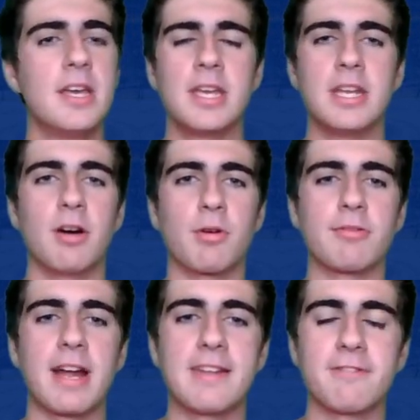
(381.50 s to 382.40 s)
were
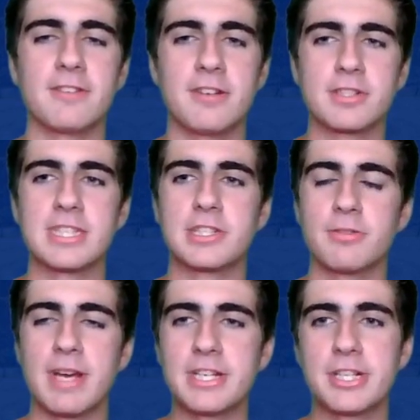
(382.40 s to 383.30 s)
ready for those
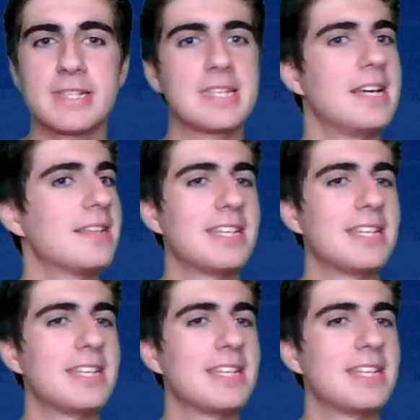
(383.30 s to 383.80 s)
situations.